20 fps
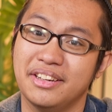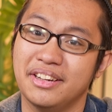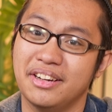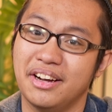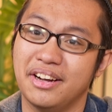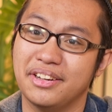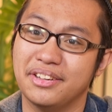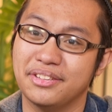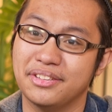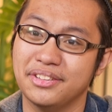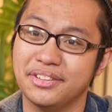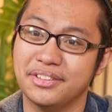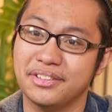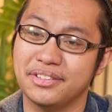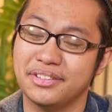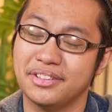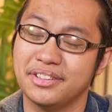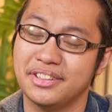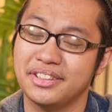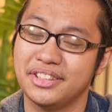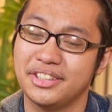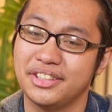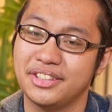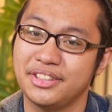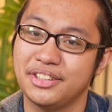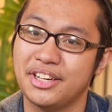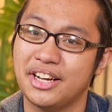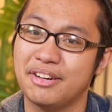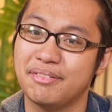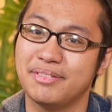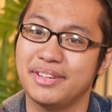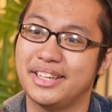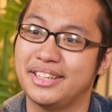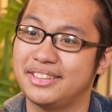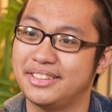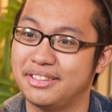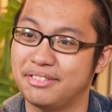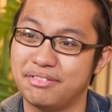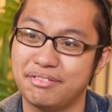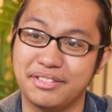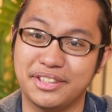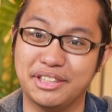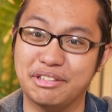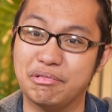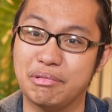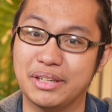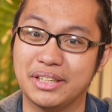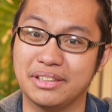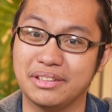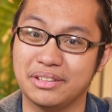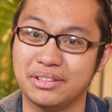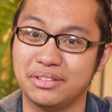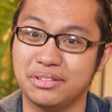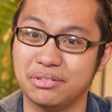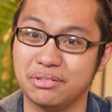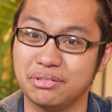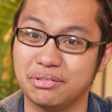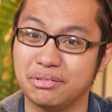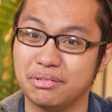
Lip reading: the free will to